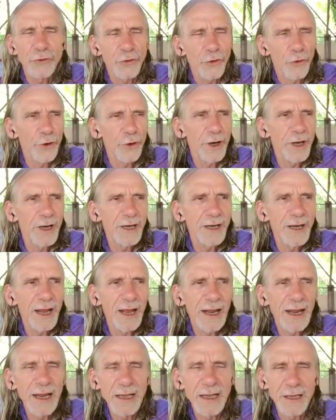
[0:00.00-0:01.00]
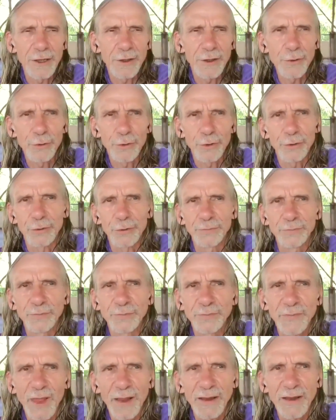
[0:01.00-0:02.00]
join the inner Guru,
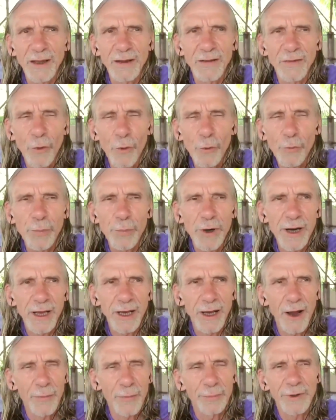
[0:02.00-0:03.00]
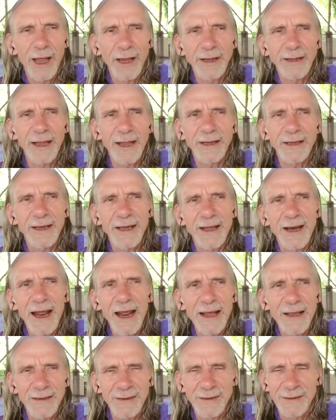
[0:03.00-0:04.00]
that it's opening up, that that
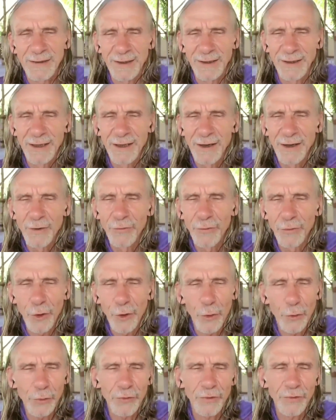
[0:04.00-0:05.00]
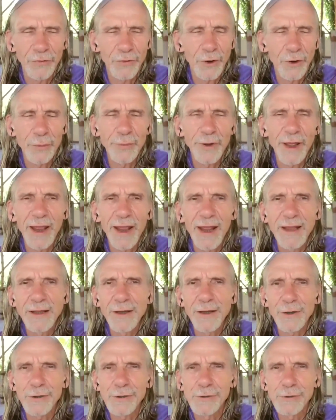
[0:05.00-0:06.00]
grace flows from the
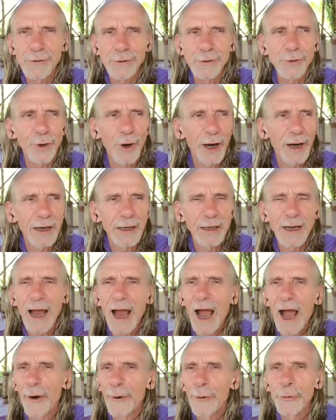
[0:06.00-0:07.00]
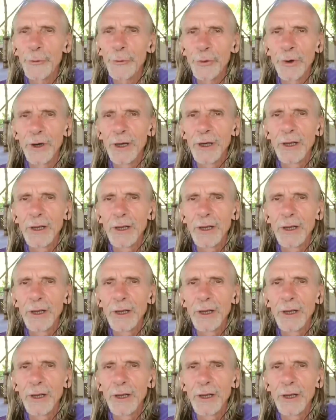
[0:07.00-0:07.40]
inner Guru, and how